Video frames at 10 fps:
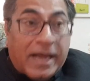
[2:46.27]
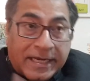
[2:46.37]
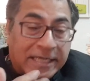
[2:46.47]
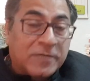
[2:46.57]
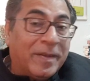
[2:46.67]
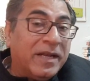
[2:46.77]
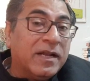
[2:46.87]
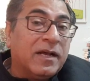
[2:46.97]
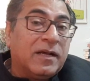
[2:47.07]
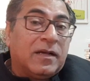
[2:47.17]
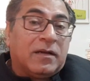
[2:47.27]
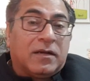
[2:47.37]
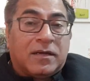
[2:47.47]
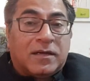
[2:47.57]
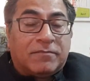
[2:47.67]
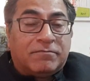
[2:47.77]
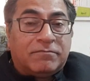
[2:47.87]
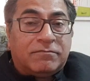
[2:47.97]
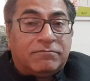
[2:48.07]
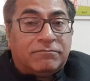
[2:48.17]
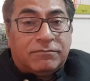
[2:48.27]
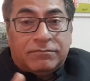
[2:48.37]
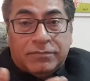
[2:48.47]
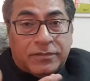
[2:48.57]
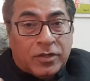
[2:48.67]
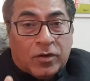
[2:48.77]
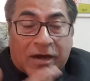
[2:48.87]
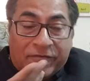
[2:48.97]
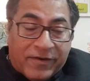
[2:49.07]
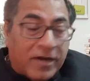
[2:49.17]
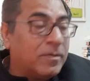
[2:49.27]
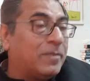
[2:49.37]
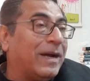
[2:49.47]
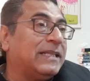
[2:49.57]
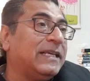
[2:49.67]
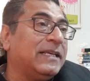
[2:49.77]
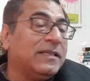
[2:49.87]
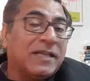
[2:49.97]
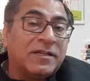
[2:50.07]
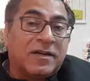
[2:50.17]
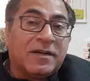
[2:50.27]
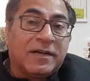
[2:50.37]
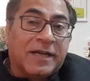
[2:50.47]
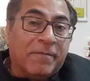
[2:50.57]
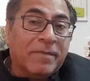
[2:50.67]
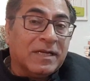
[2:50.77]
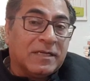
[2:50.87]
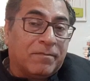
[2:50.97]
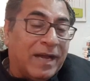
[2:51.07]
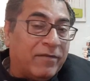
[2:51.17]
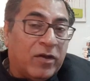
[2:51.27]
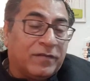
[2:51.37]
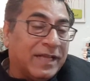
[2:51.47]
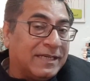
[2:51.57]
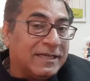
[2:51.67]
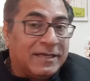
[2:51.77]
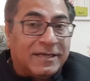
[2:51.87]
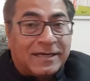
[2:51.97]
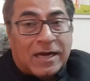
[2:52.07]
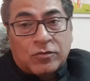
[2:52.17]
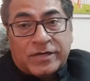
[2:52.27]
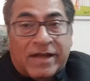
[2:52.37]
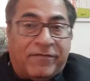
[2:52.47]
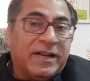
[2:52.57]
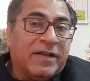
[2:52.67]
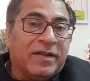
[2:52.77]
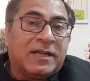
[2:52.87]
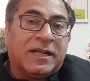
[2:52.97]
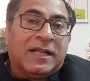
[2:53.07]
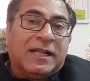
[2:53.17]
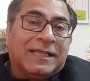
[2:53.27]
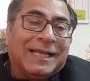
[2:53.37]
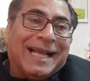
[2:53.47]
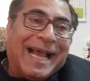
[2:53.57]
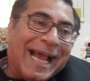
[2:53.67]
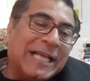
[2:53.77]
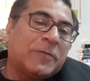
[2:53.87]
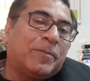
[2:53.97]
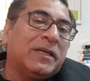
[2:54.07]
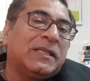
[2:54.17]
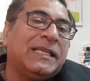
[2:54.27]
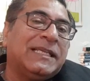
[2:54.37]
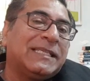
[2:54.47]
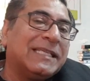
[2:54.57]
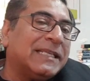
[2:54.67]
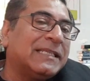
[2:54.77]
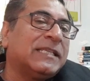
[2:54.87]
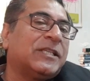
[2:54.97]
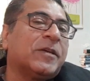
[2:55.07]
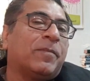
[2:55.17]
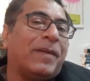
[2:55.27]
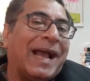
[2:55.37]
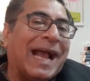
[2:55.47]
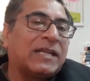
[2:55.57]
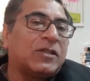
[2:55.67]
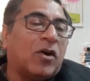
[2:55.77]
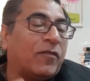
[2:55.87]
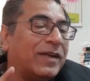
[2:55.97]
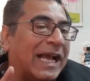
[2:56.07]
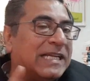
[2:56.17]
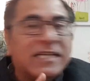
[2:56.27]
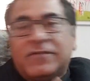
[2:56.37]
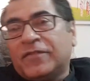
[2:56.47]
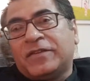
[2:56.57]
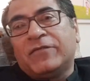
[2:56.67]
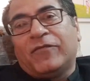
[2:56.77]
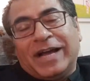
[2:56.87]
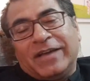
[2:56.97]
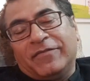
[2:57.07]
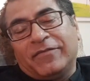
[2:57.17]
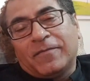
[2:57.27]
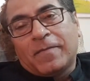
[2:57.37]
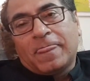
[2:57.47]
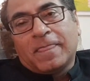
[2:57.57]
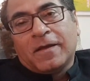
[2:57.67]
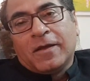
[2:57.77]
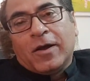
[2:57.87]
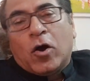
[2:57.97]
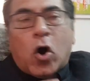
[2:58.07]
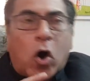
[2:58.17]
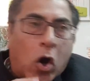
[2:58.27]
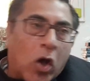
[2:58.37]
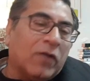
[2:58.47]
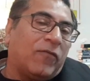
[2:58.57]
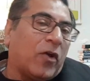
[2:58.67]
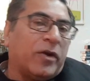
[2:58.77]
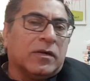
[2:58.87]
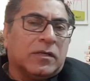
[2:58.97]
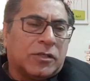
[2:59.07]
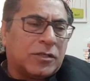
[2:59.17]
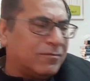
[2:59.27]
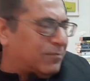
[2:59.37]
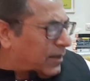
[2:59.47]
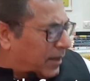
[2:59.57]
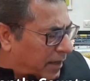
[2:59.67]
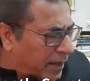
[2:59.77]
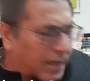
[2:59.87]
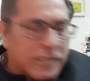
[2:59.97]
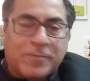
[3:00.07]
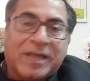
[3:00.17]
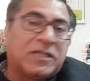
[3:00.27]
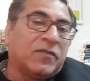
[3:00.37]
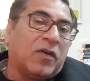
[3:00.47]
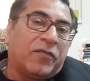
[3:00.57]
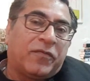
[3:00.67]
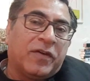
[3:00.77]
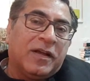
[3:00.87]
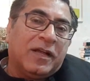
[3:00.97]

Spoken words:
It has been affirmed by the central government by way of that counter affidavit that as per the Citizenship Act of 1955, all foreigners, irrespective of